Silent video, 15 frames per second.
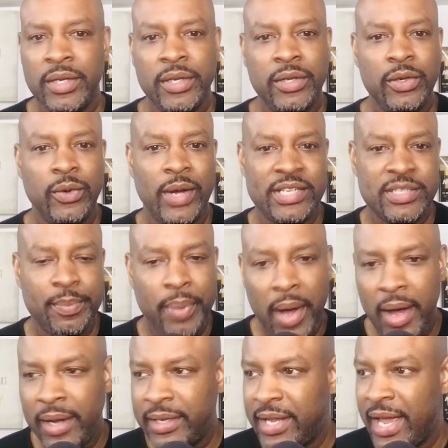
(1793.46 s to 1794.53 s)
who has a
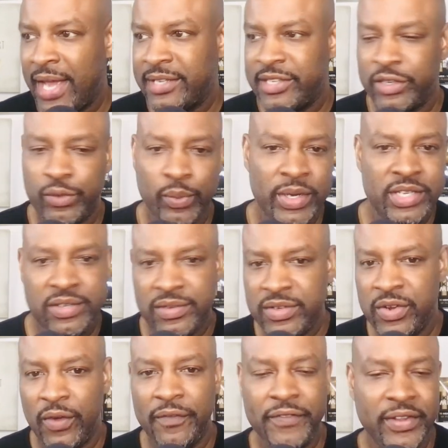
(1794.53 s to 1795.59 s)
podcast that's reached, you
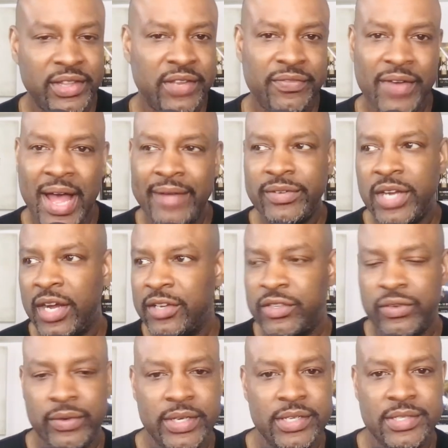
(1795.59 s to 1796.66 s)
know, 55
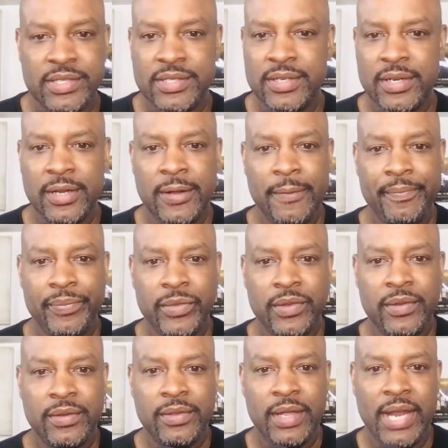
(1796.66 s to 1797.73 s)
countries,
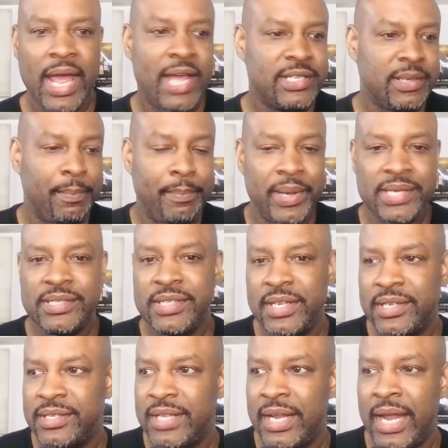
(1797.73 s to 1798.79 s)
that has a
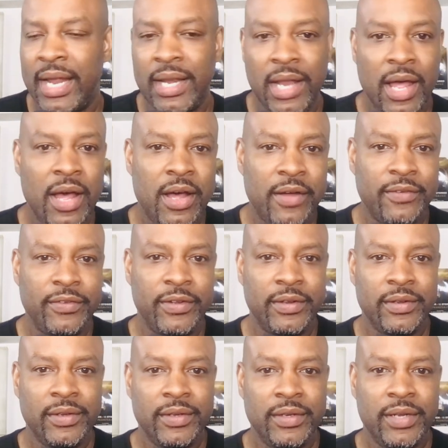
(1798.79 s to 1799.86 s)
business that I love
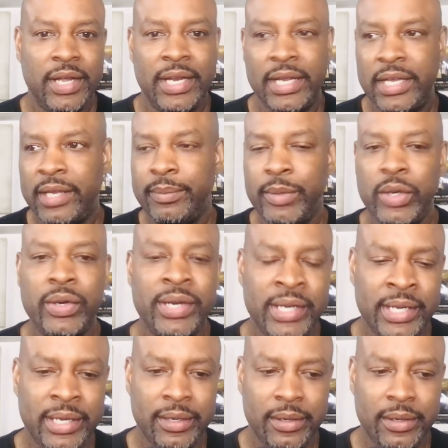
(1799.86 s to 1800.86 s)
and a community